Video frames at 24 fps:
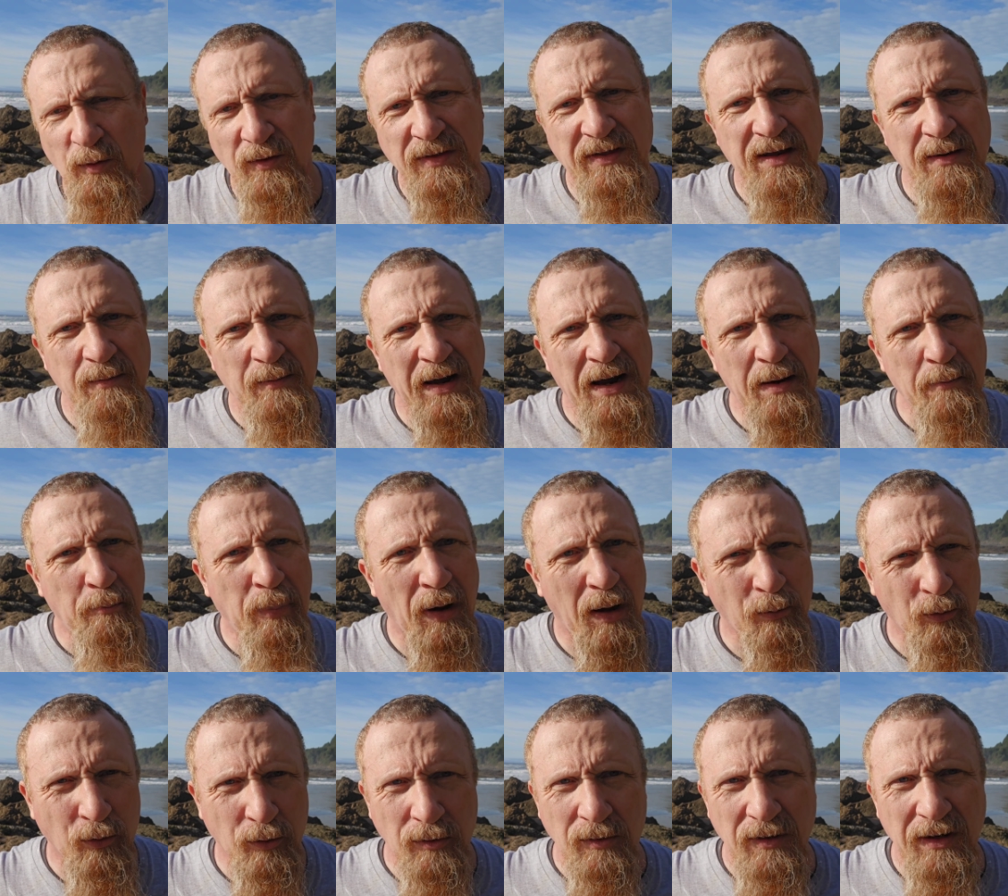within my
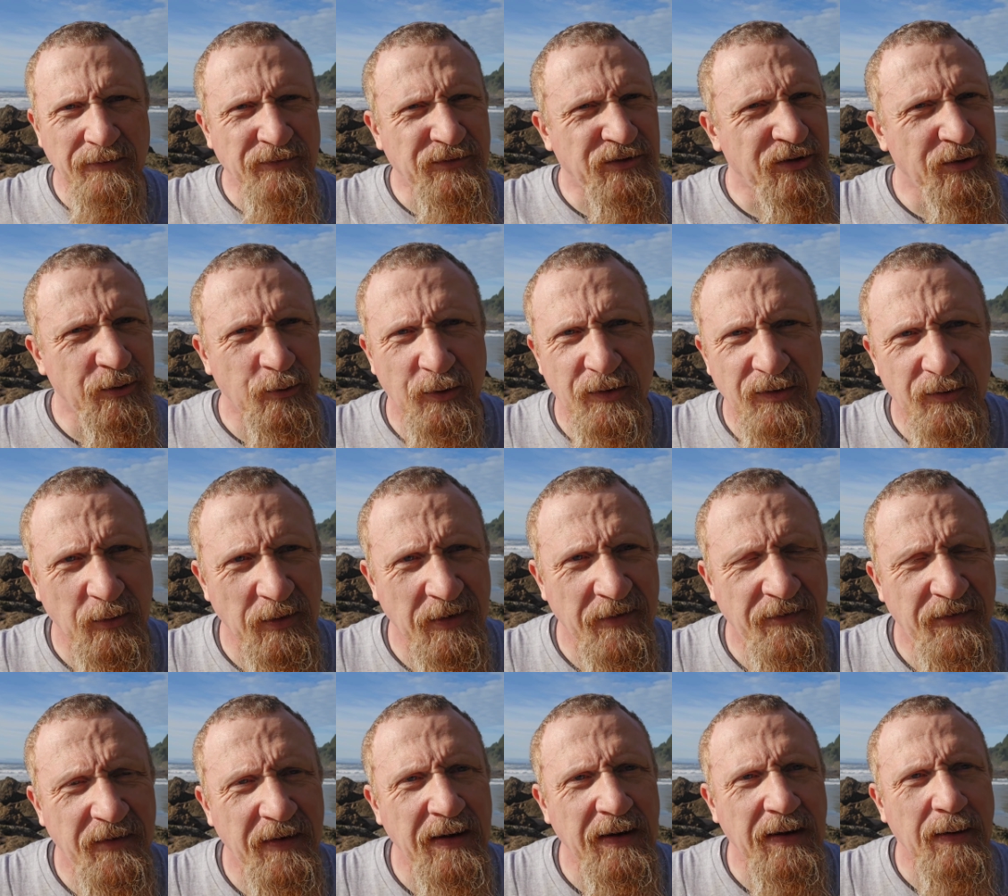bubble of two or three
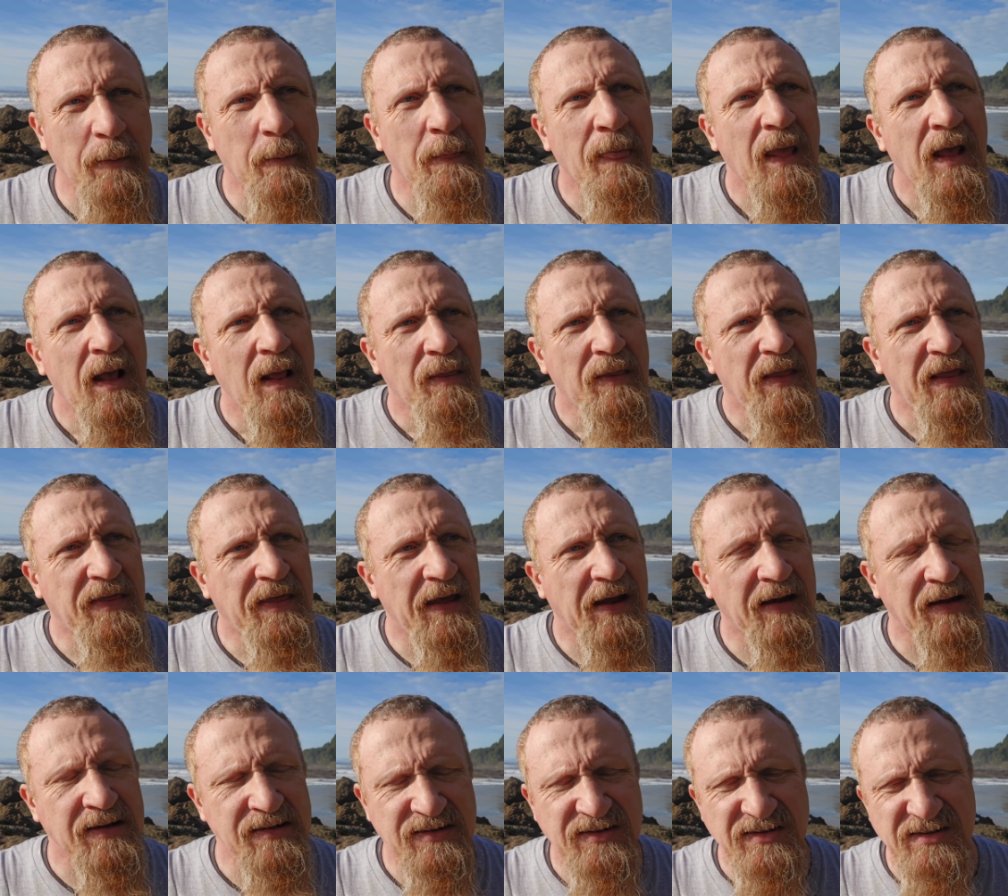feet, they
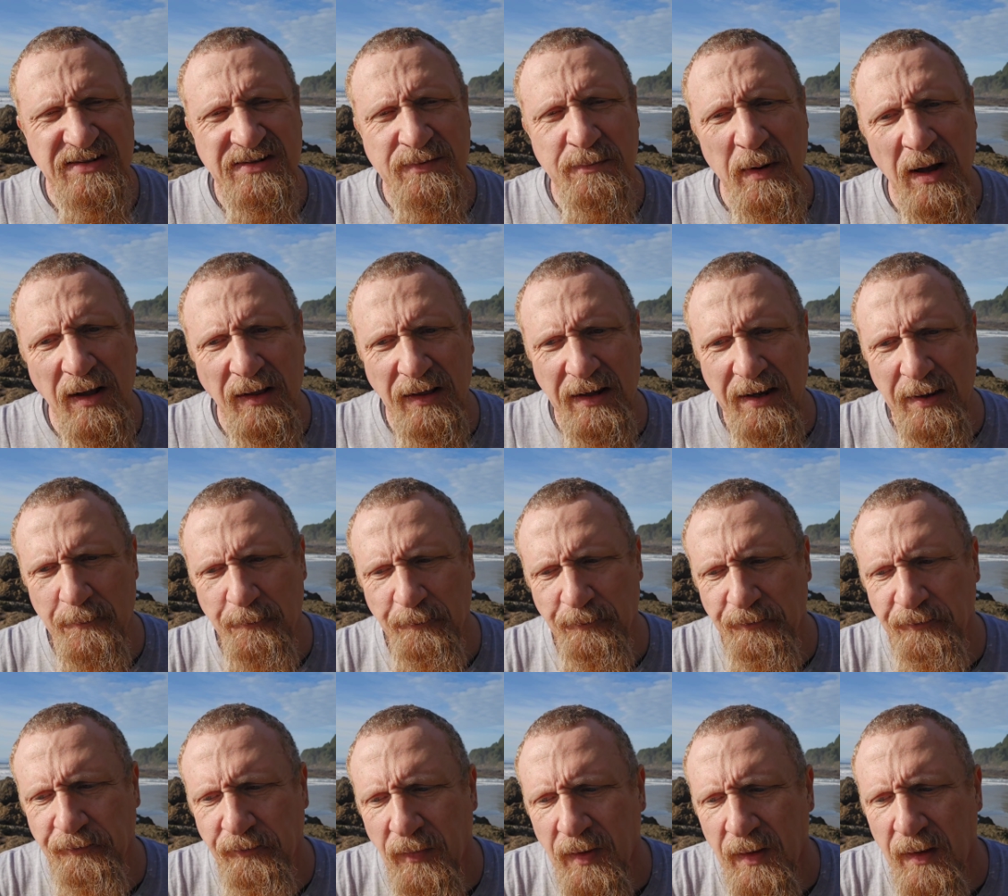can smell it.
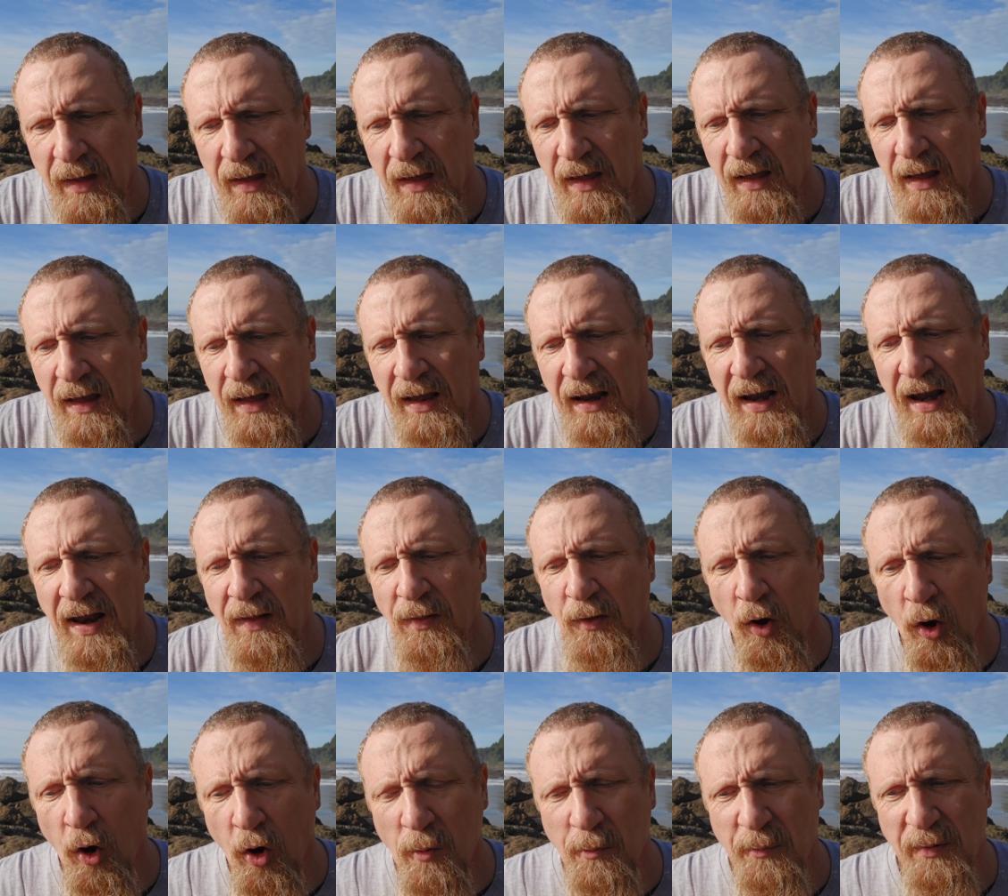And the
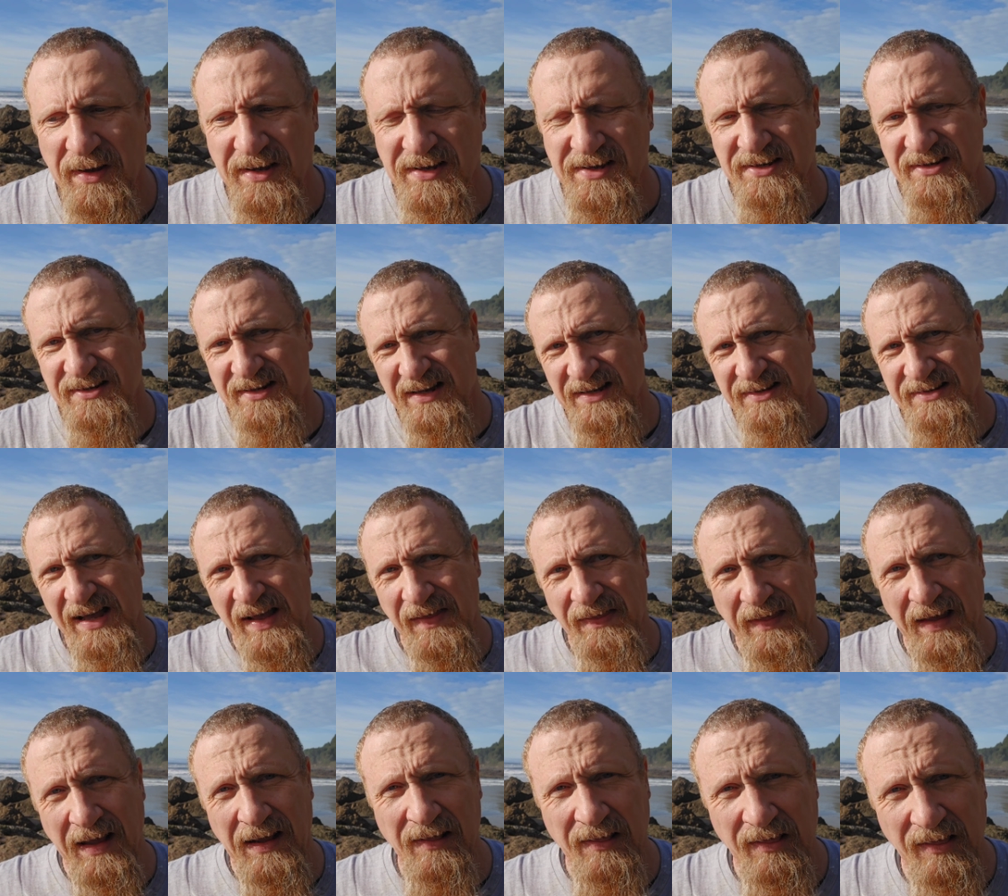hope is, is that
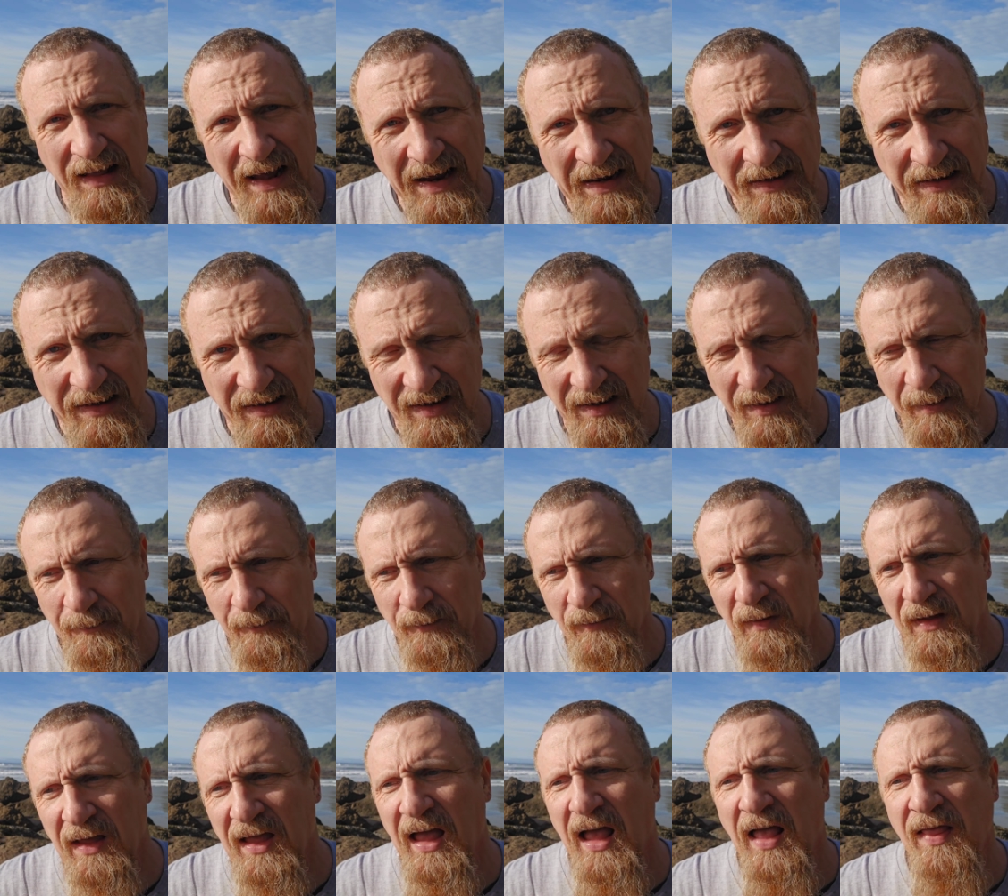they like it
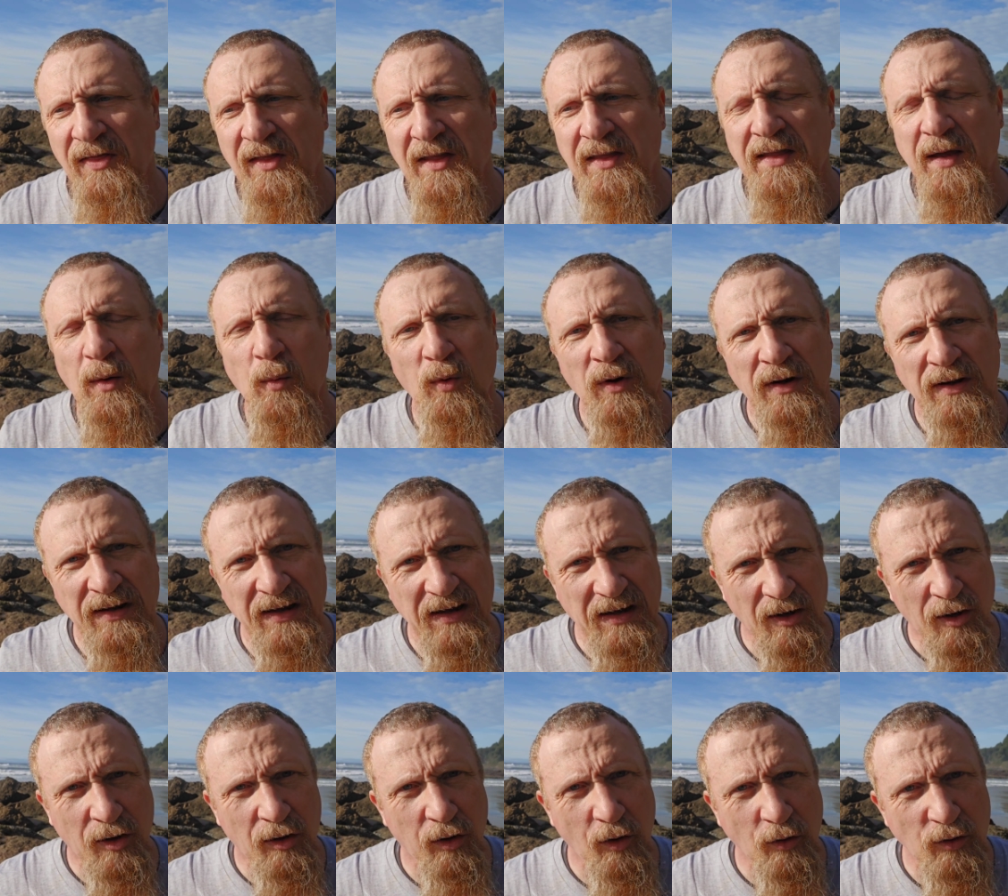and then they want to
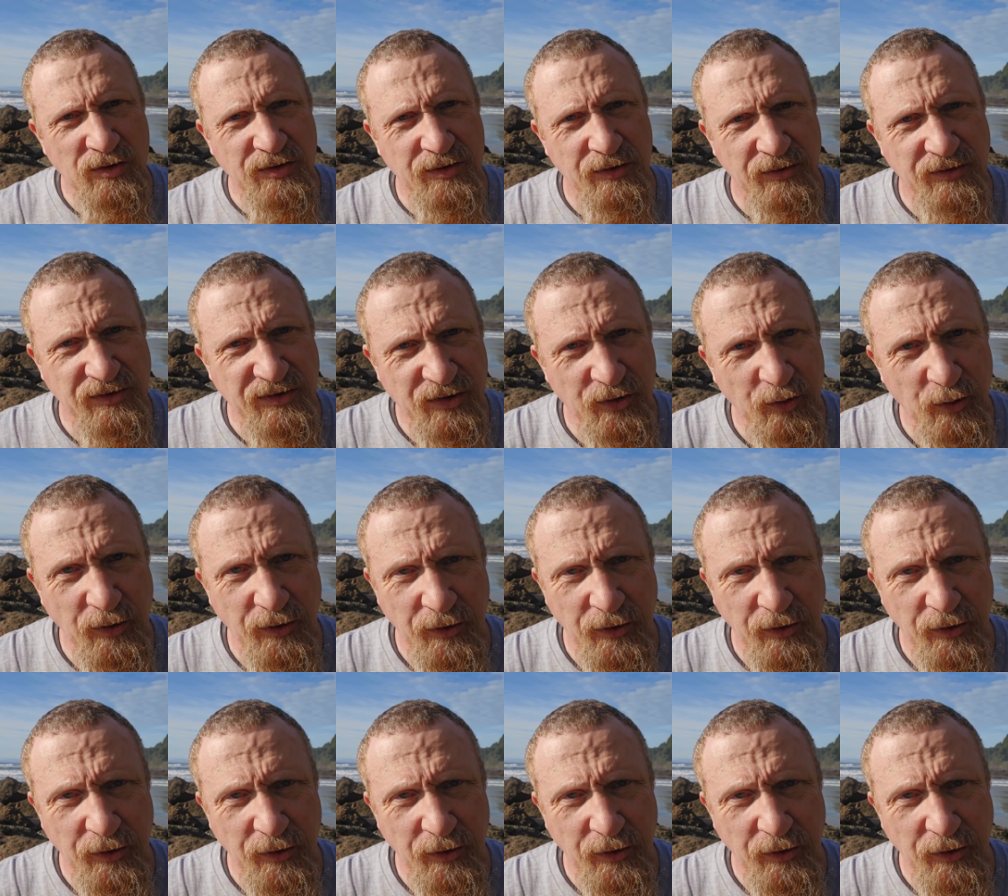get closer to